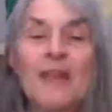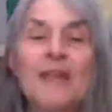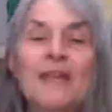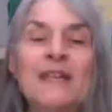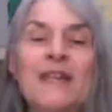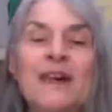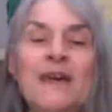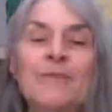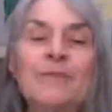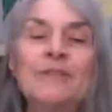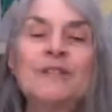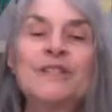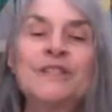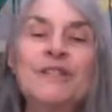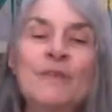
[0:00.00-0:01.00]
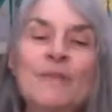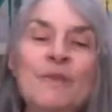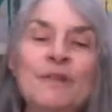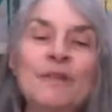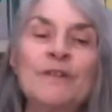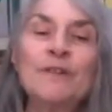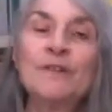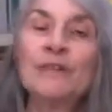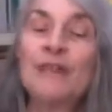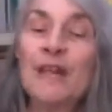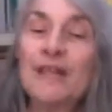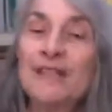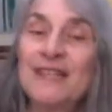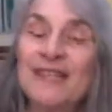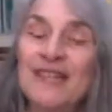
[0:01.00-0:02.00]
Now, when someone who's
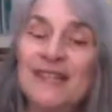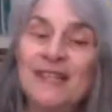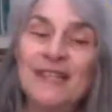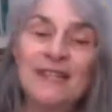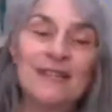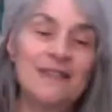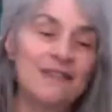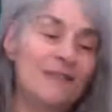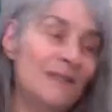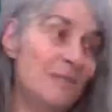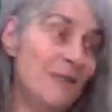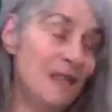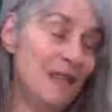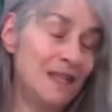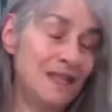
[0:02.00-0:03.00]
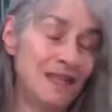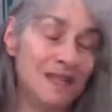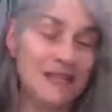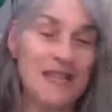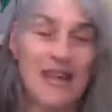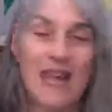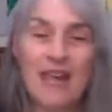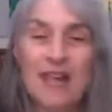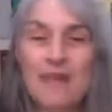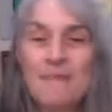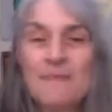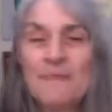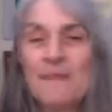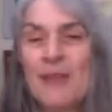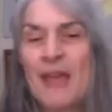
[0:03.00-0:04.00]
addicted to being sick
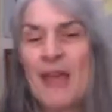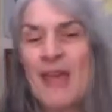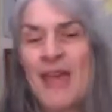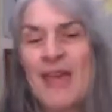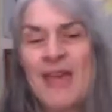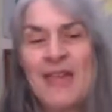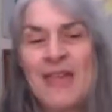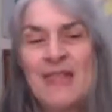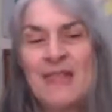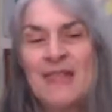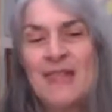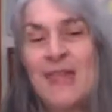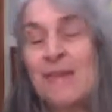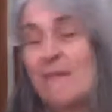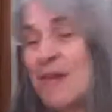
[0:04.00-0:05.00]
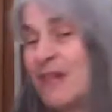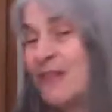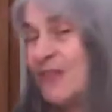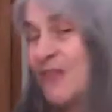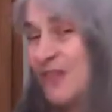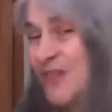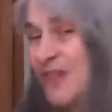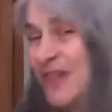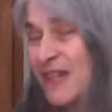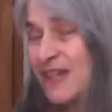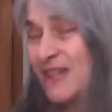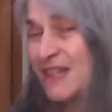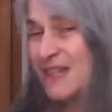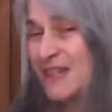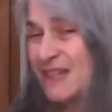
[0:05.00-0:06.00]
and they may think
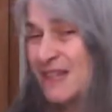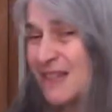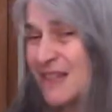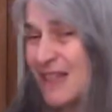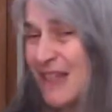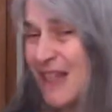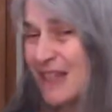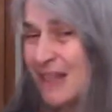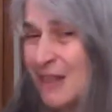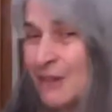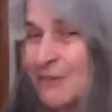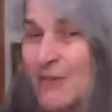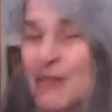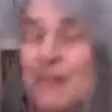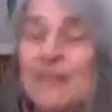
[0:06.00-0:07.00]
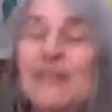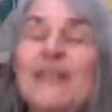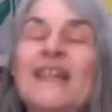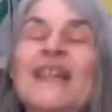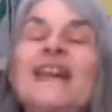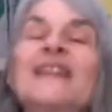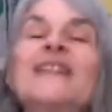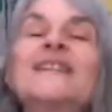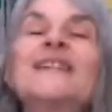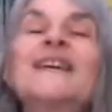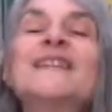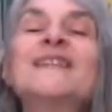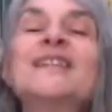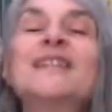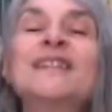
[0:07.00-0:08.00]
that the only way they're going to get
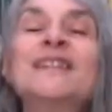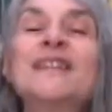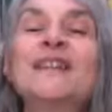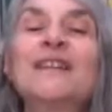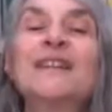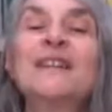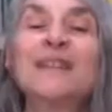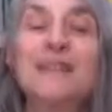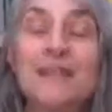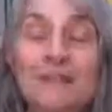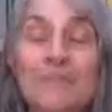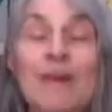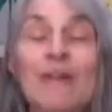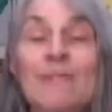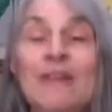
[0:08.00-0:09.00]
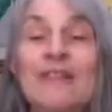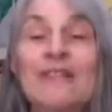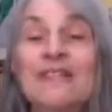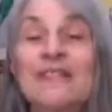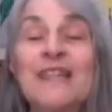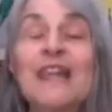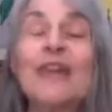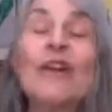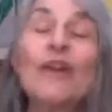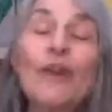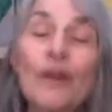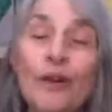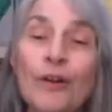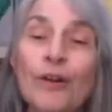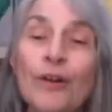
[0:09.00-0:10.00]
attention is by being sick
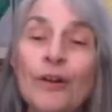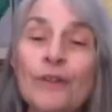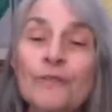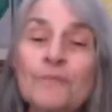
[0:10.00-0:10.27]
or hurt,